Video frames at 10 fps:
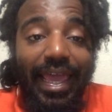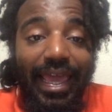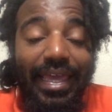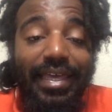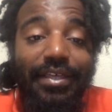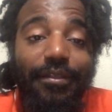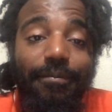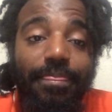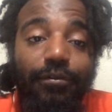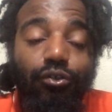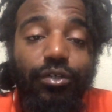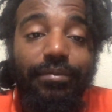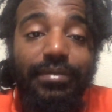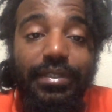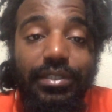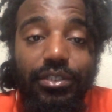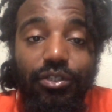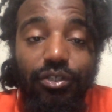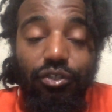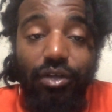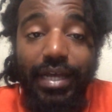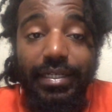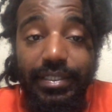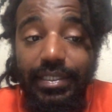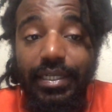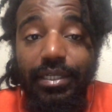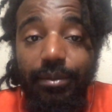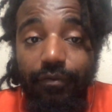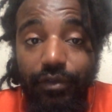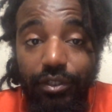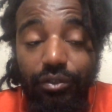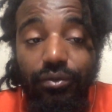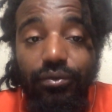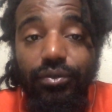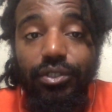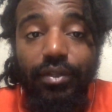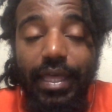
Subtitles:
and Grimm is trying to set up Valu so